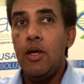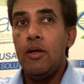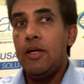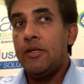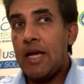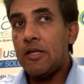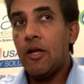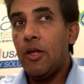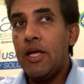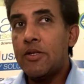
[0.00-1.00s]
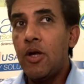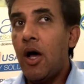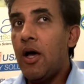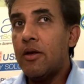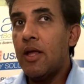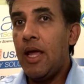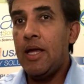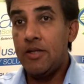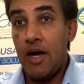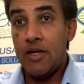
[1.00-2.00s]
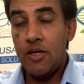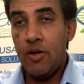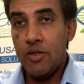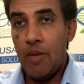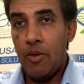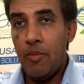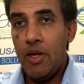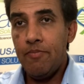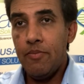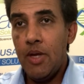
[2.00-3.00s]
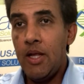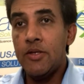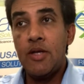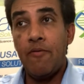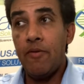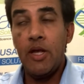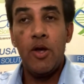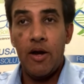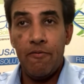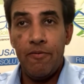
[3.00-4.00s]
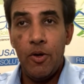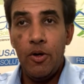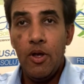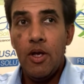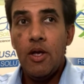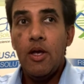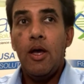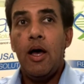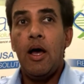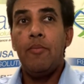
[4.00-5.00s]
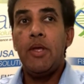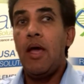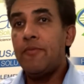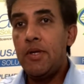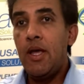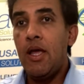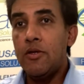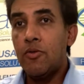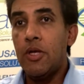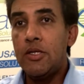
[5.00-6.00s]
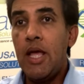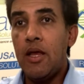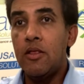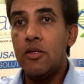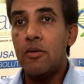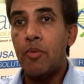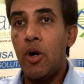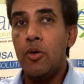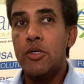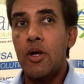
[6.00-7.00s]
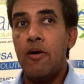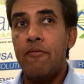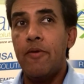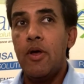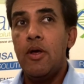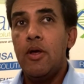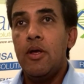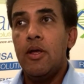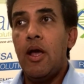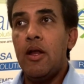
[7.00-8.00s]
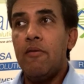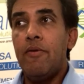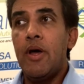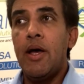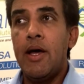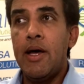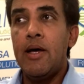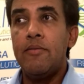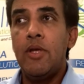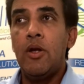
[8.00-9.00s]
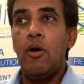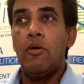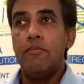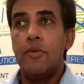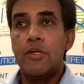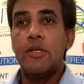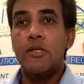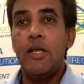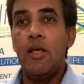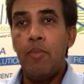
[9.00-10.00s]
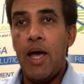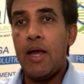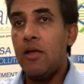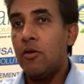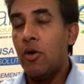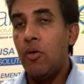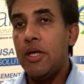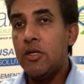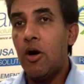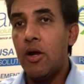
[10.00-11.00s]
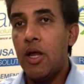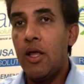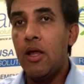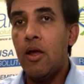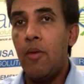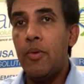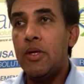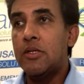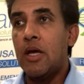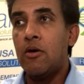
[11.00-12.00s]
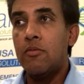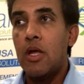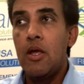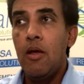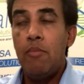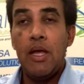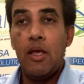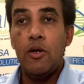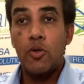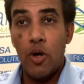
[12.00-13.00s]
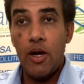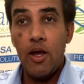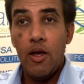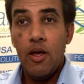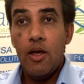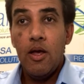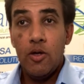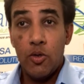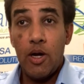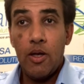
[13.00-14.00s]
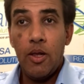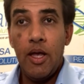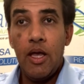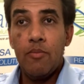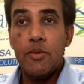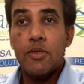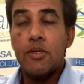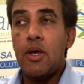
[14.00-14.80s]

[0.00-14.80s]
technically it's not a dietary supplement. It is definitely not a food. The FDA has really taken this approach of kind of, sitting back, and they're only targeting companies that are making drug claims